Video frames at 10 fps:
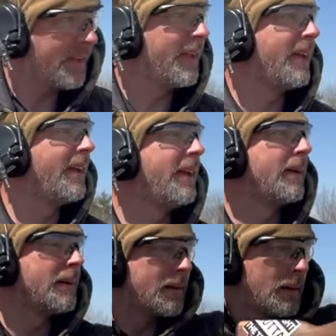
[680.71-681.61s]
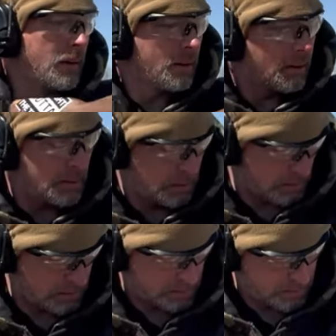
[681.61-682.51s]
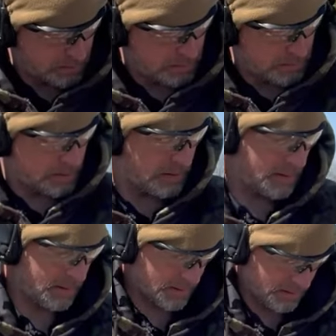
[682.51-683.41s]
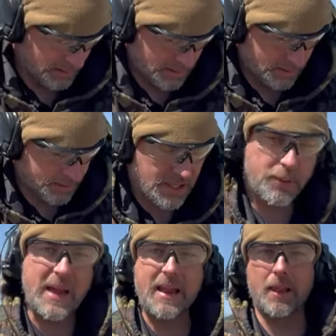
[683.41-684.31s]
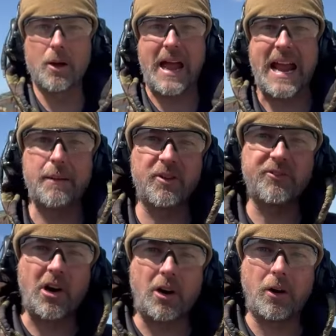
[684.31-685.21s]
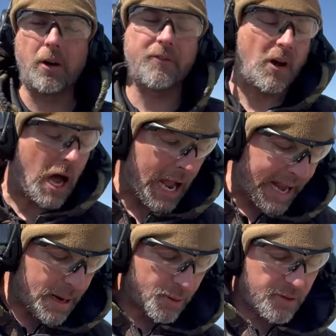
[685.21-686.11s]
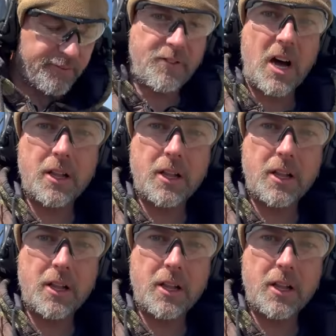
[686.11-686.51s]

issues, uh, and I ran it just as fast as I possibly could. Um, I'm not